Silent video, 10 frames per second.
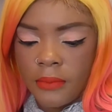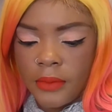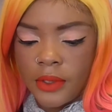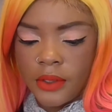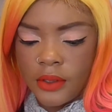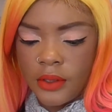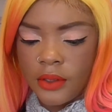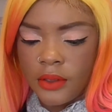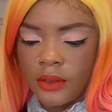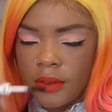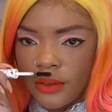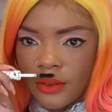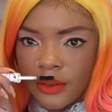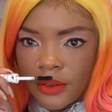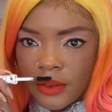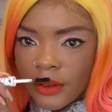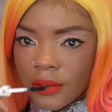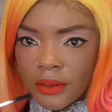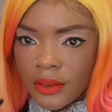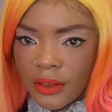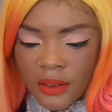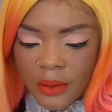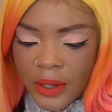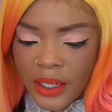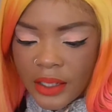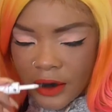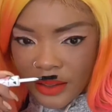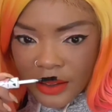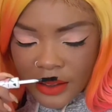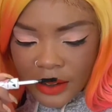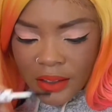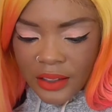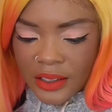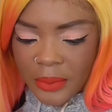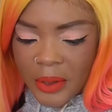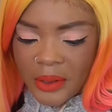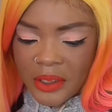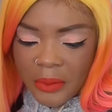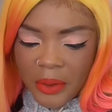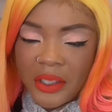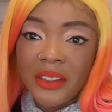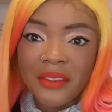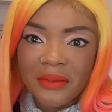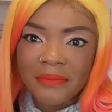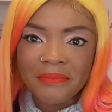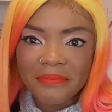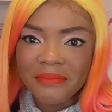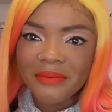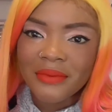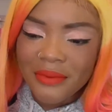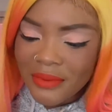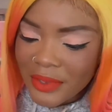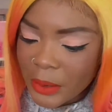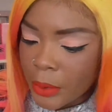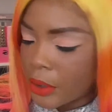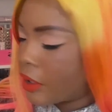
Let me see. I don't know why I smelled it, but it smells